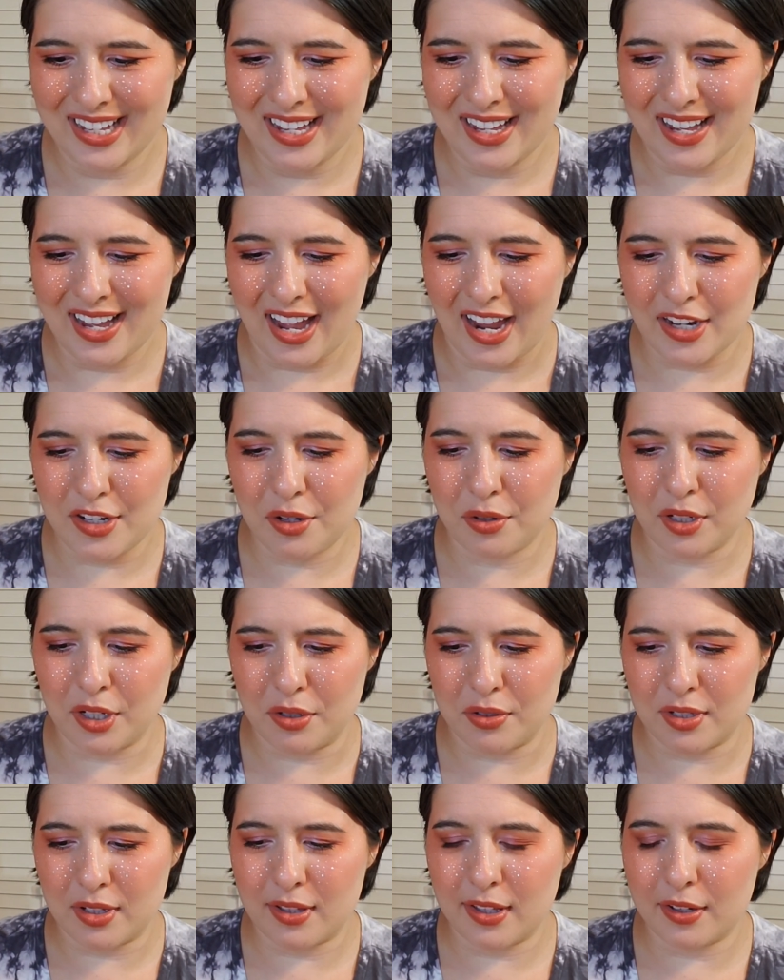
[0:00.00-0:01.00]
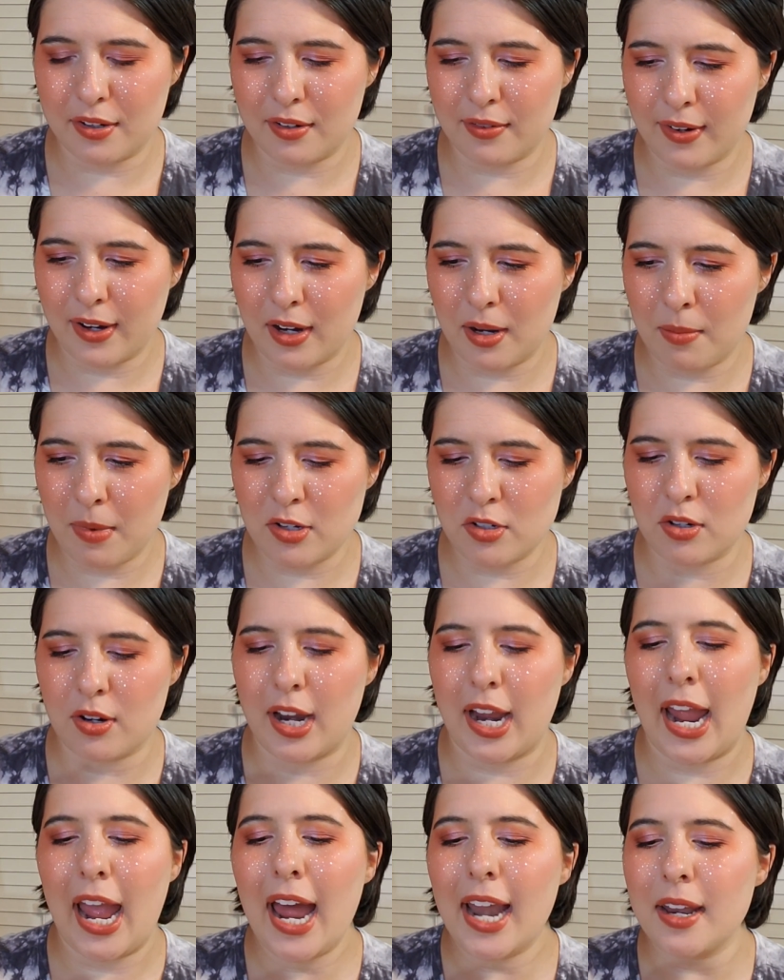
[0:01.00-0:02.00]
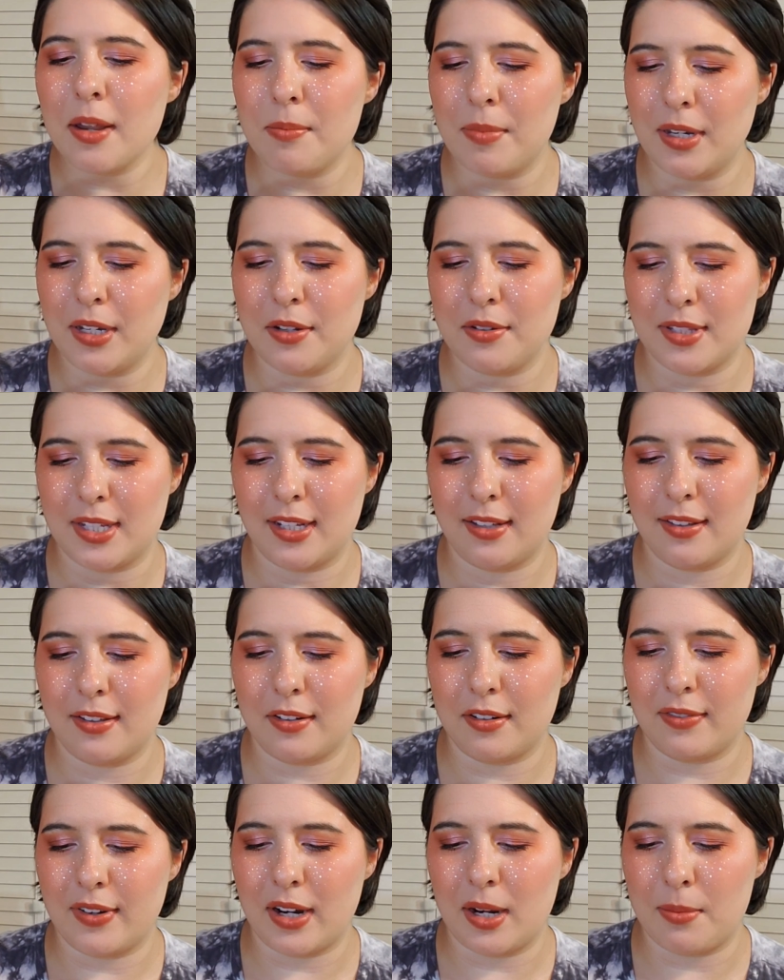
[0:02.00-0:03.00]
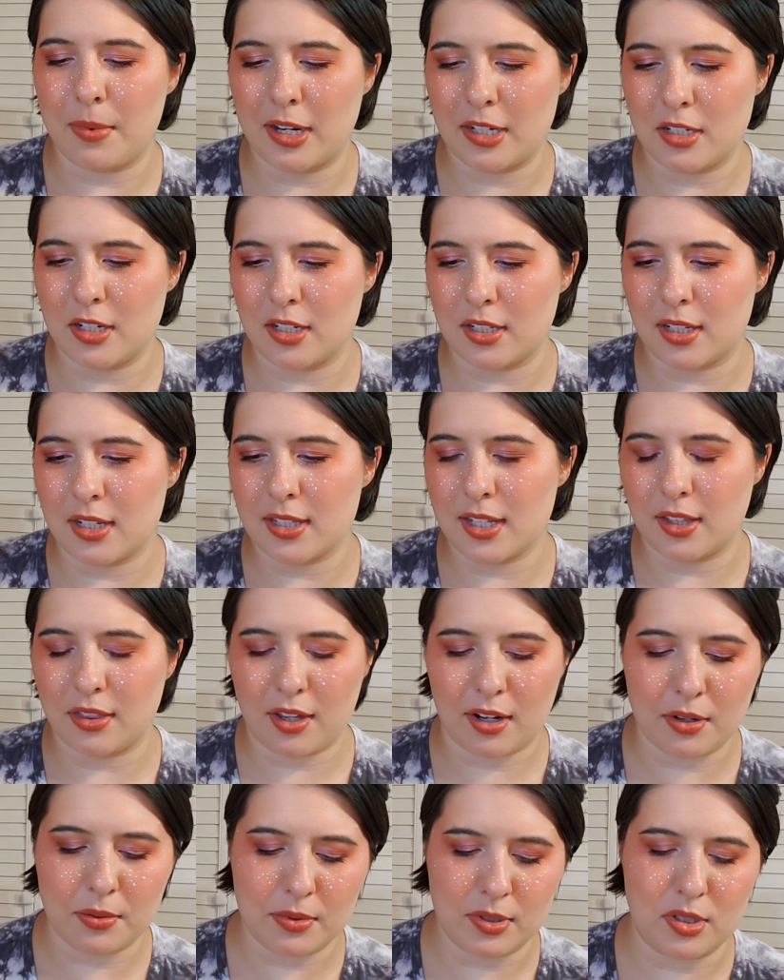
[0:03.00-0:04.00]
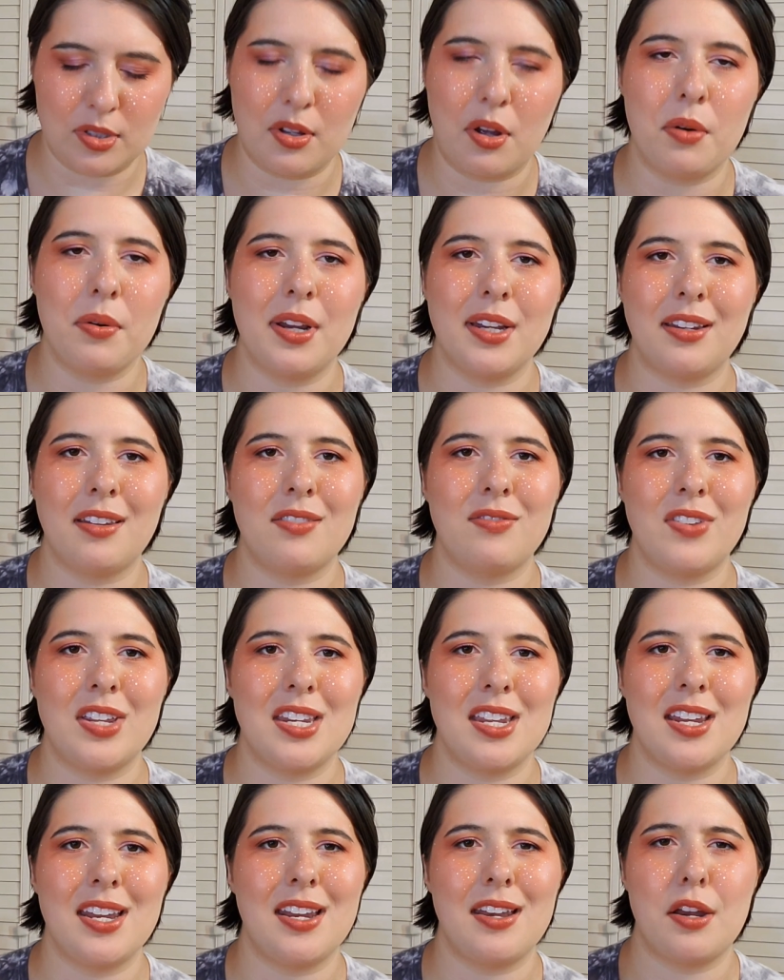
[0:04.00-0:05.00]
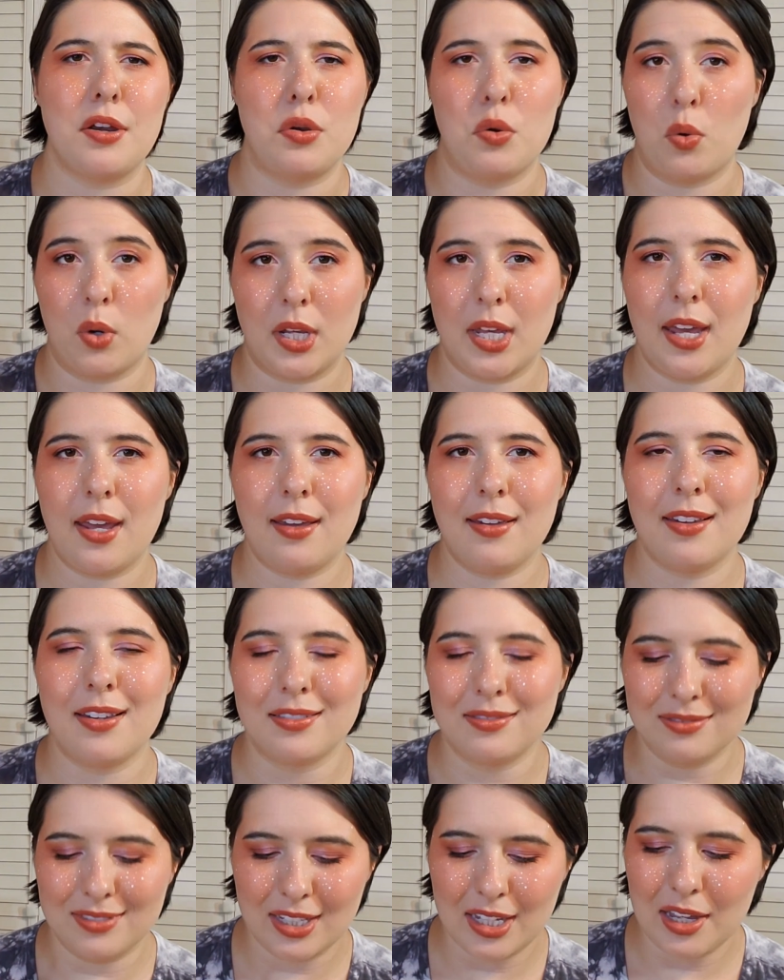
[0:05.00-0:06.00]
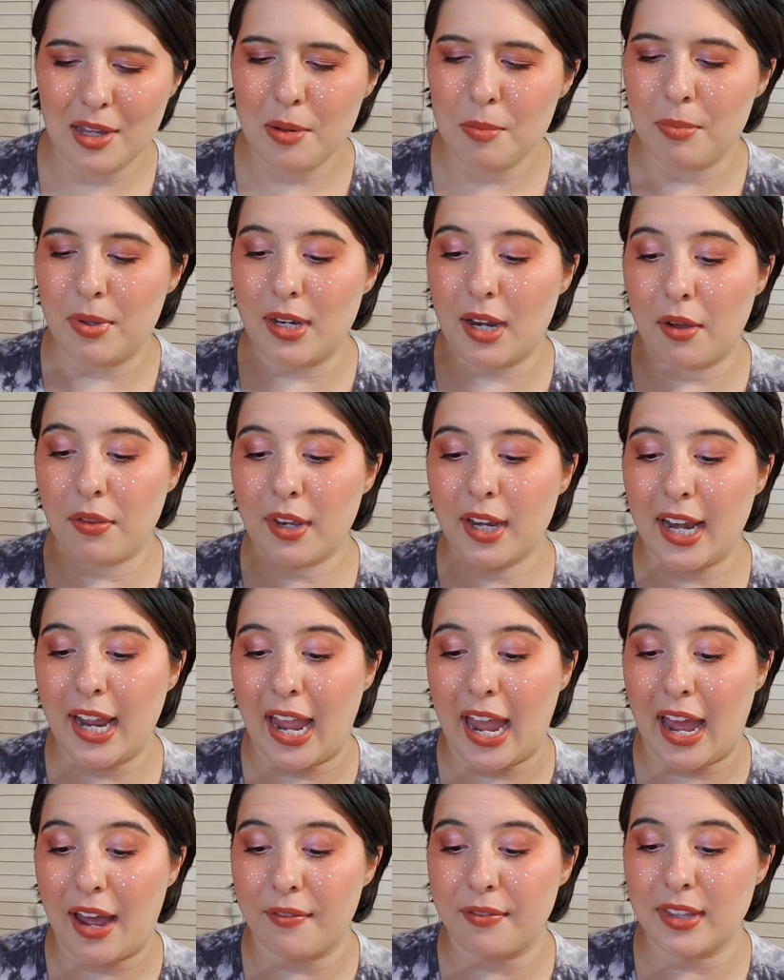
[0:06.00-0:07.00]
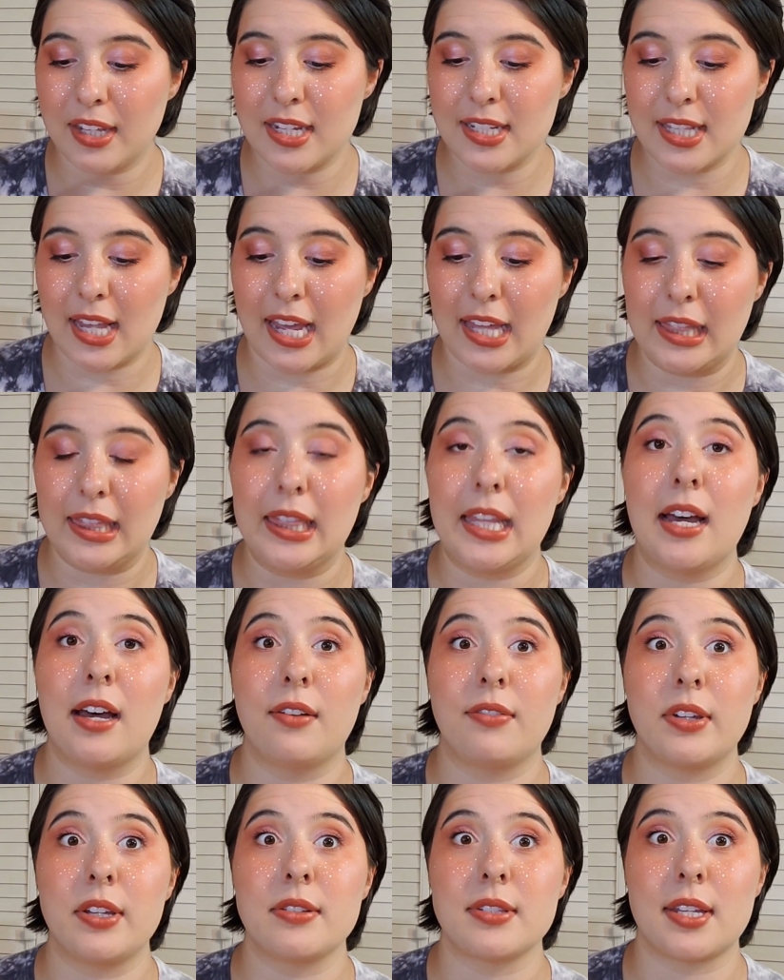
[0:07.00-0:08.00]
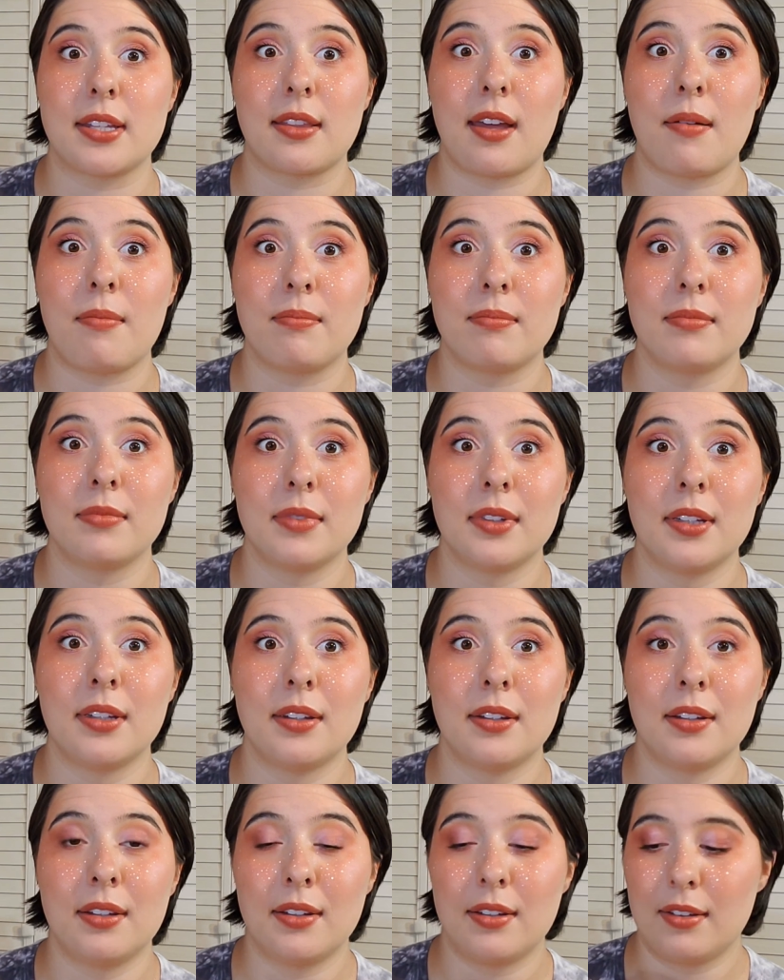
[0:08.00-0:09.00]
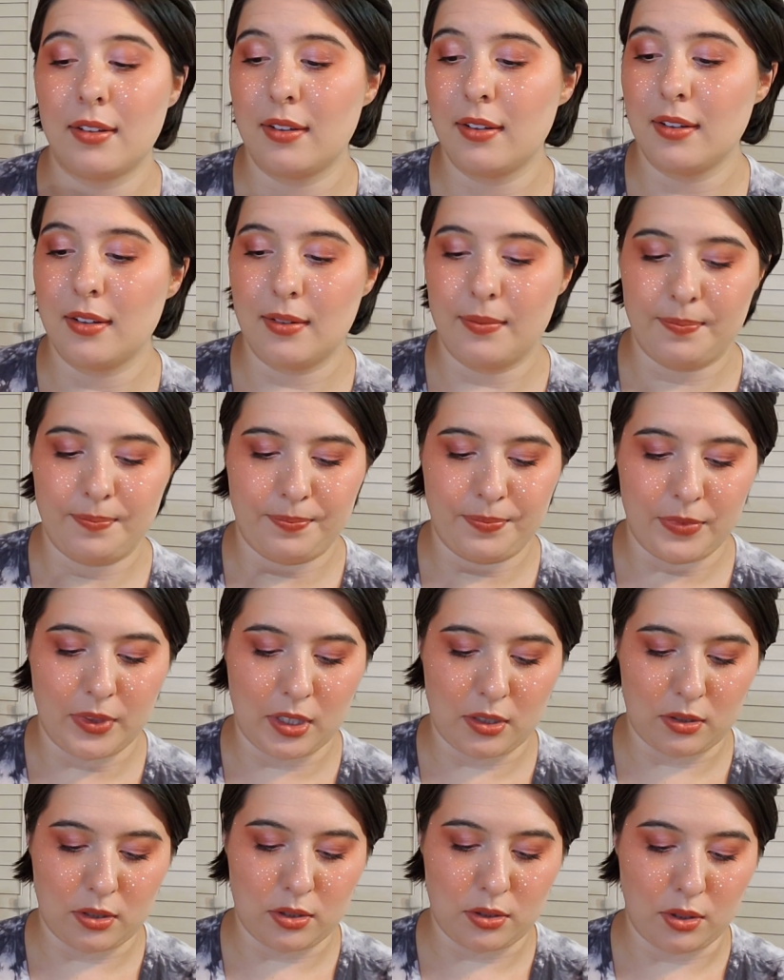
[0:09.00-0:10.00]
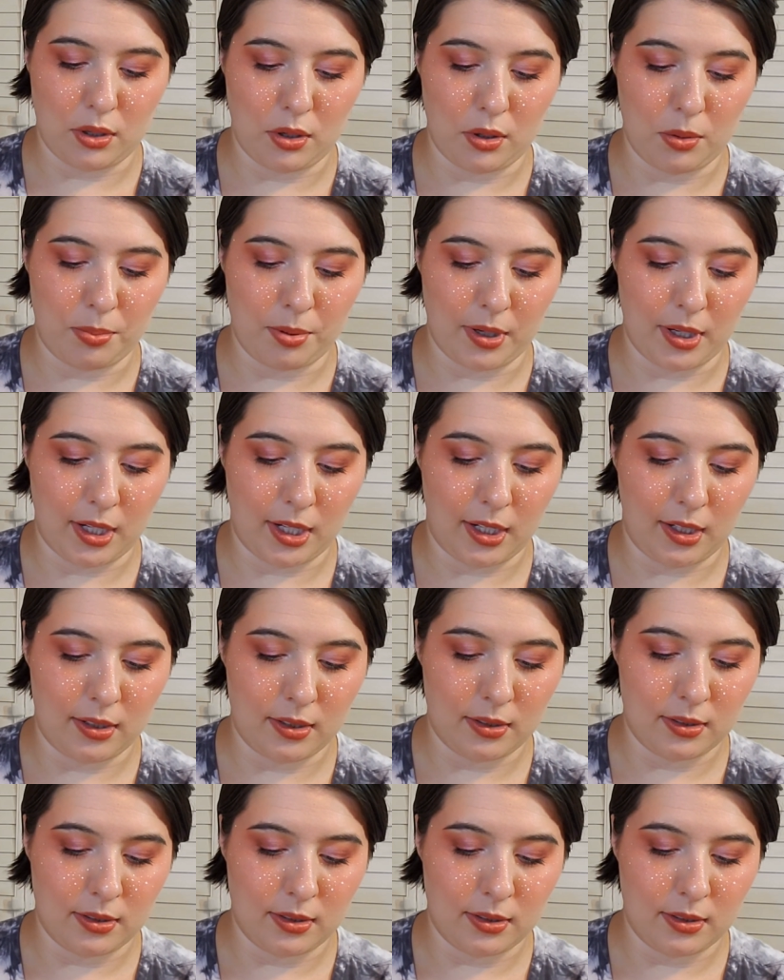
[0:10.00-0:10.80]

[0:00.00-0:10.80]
I don't use glitter very much, or I hadn't been using glitter very much just because I thought it was so inconvenient and annoying. But now that I have these, I love using them. They're so pretty.